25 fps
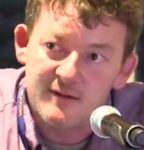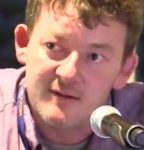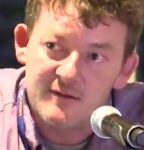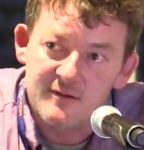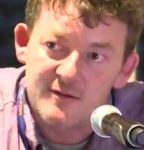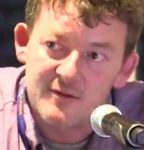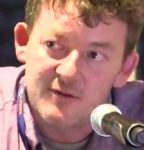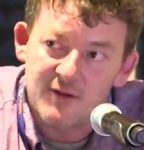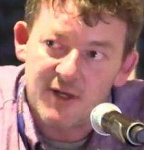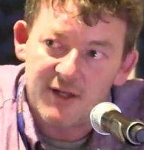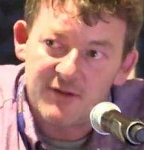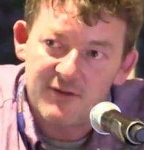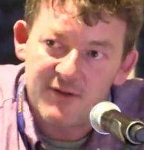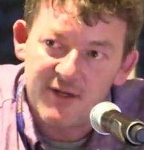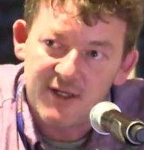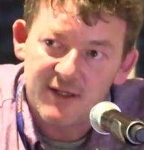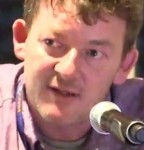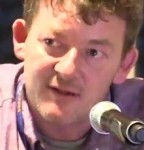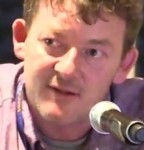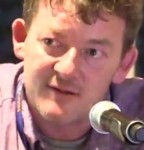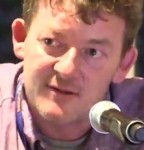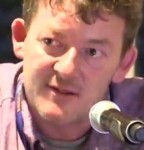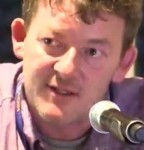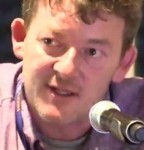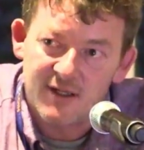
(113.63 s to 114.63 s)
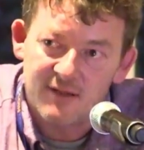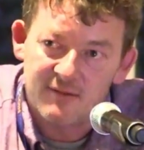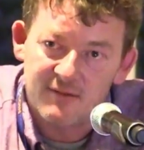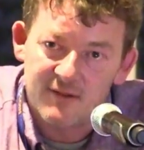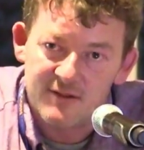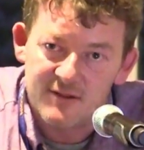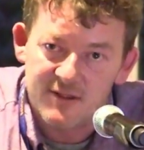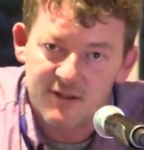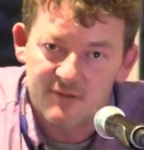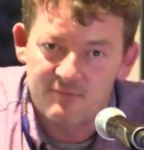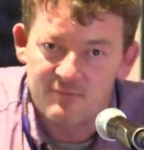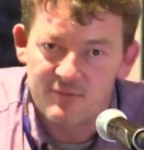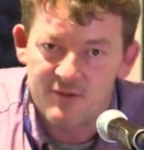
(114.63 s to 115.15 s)
So I think there's
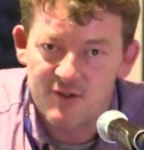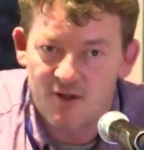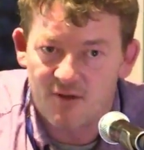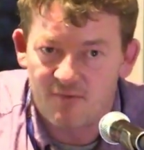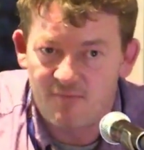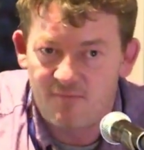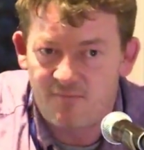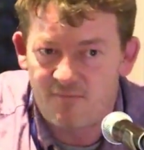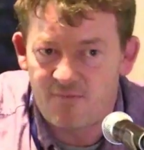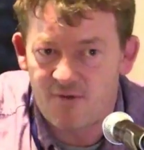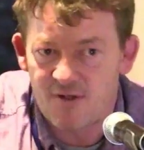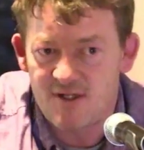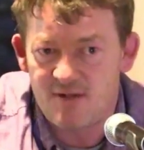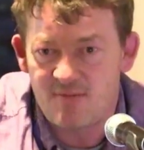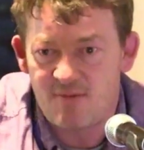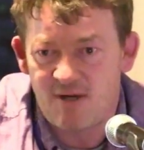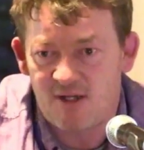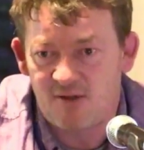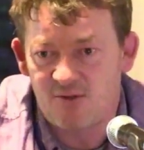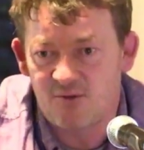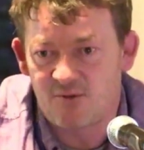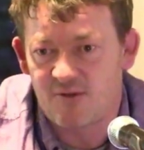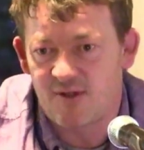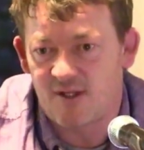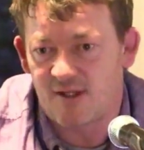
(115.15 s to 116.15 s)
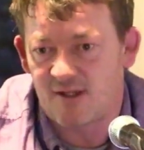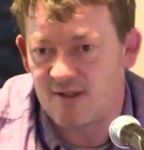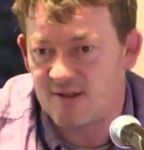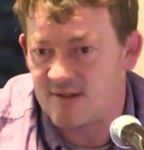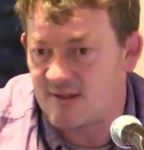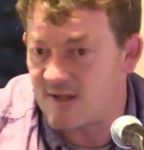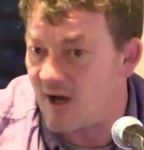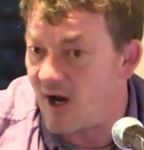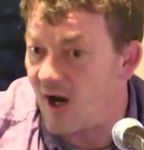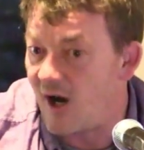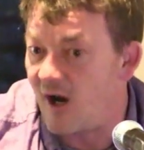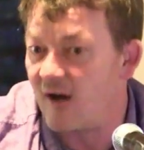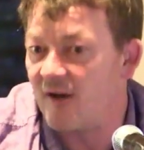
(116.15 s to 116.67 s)
a sort of fundamental thing
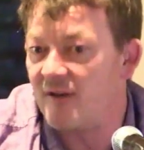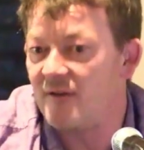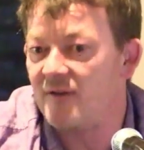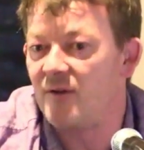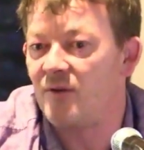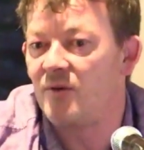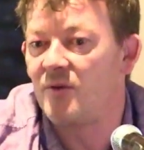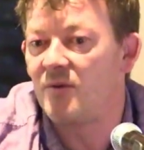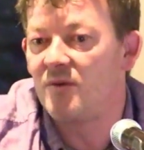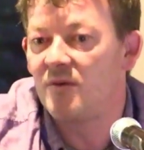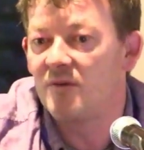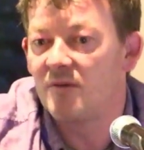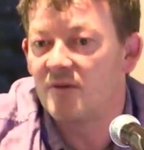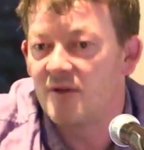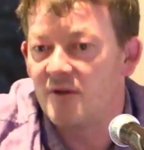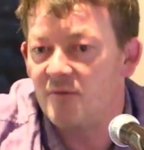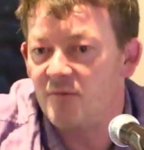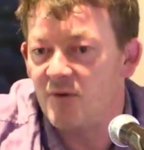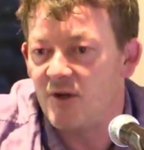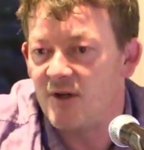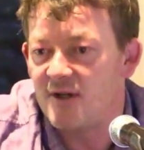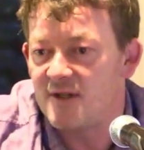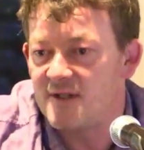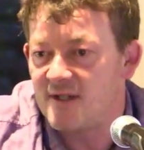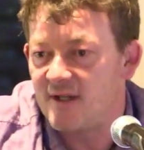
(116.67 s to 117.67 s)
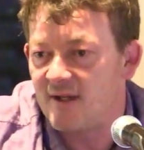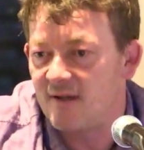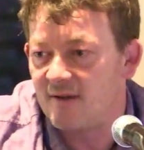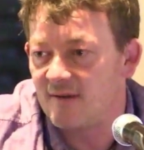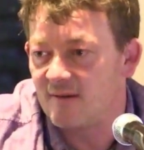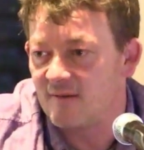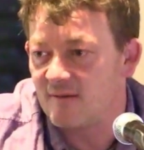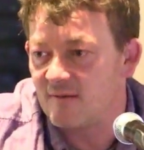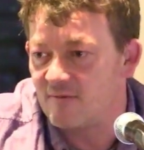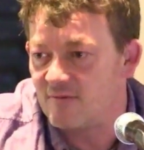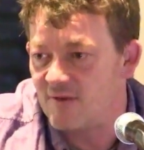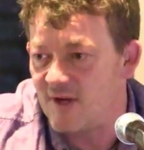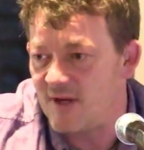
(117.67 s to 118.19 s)
that's hit the whole community
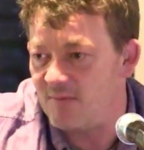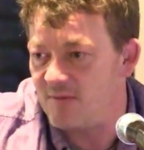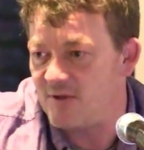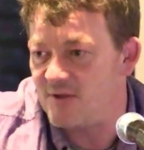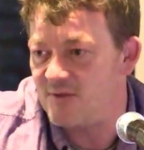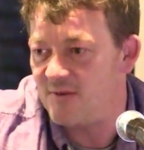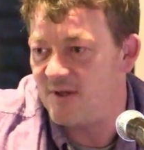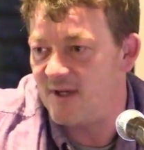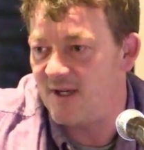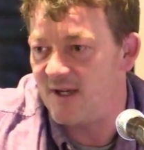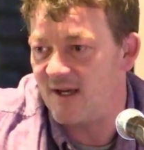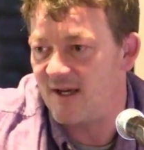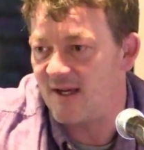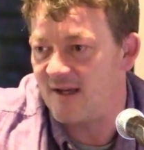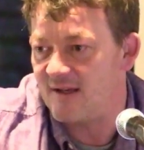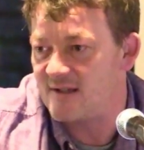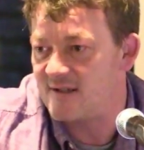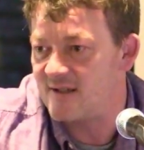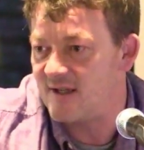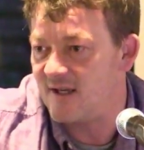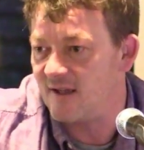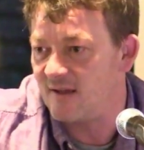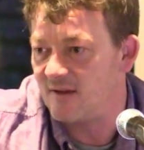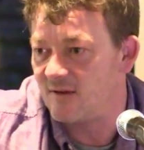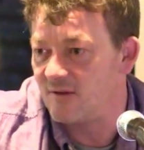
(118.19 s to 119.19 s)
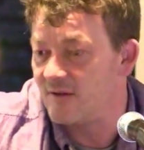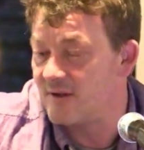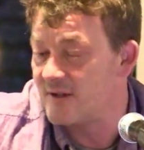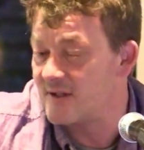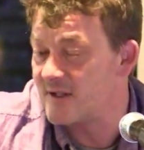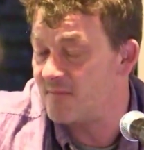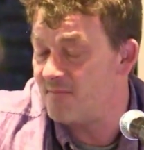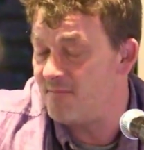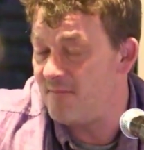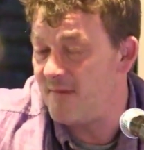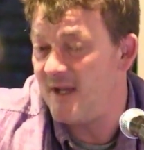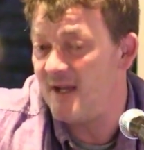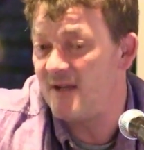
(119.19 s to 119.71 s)
right between the eyes, saying, look,
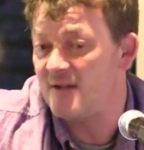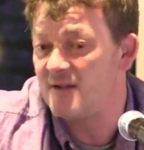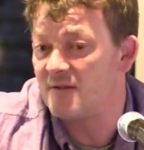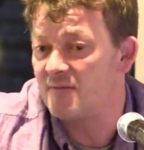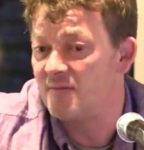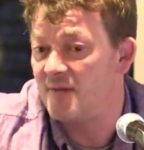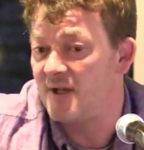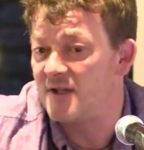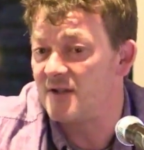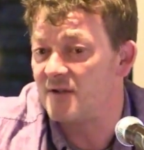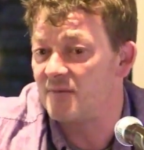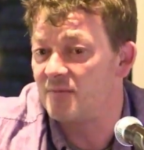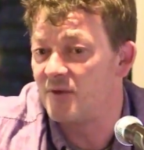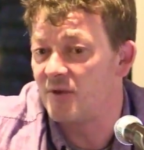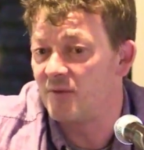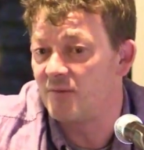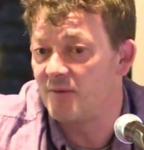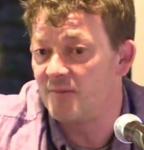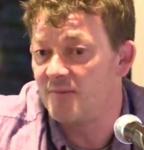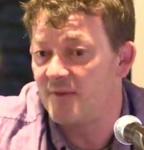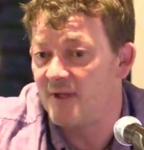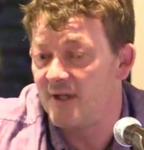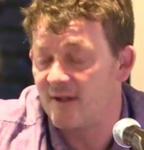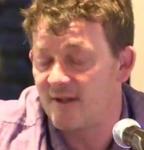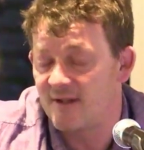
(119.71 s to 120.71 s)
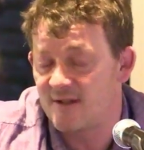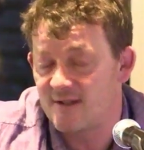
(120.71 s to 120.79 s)
there's a major problem here.